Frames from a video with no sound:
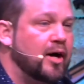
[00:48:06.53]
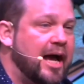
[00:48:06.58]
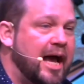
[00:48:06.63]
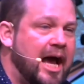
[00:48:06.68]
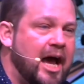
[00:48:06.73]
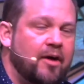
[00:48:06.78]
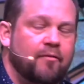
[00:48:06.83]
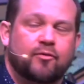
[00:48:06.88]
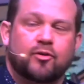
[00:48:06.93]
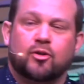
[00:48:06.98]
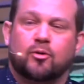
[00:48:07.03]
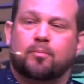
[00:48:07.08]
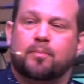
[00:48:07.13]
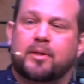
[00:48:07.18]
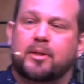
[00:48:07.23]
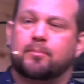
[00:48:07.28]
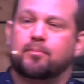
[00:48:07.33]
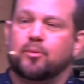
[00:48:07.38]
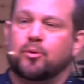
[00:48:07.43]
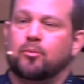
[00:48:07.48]
after
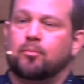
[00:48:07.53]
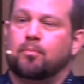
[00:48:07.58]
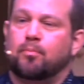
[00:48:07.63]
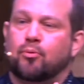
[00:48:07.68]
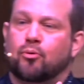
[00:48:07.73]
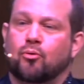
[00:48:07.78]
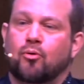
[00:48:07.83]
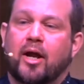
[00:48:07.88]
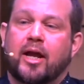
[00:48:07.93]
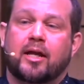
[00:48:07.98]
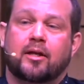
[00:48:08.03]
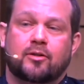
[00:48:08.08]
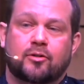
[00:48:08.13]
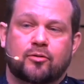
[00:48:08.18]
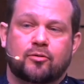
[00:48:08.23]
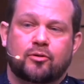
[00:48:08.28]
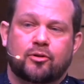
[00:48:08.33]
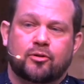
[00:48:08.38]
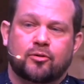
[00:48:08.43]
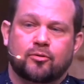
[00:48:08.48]
people pray to
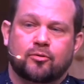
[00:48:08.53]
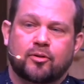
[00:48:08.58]
you.